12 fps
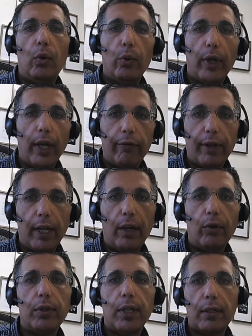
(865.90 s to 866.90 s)
We have
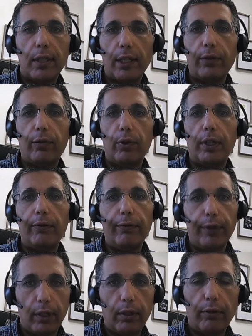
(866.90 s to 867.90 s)
now successfully
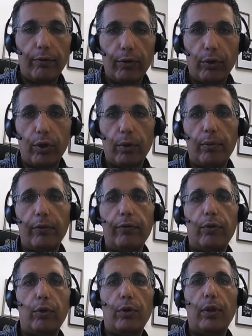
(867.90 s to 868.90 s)
filled the form
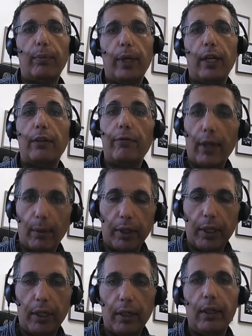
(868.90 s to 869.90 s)
for the Bennett
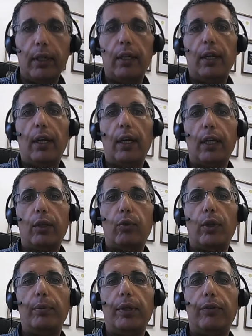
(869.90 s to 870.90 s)
family. It
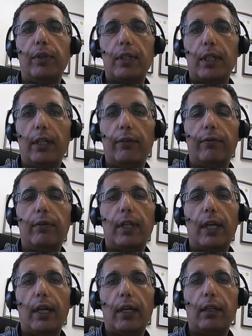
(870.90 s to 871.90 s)
will be received
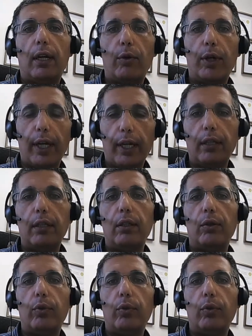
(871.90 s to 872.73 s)
at our end.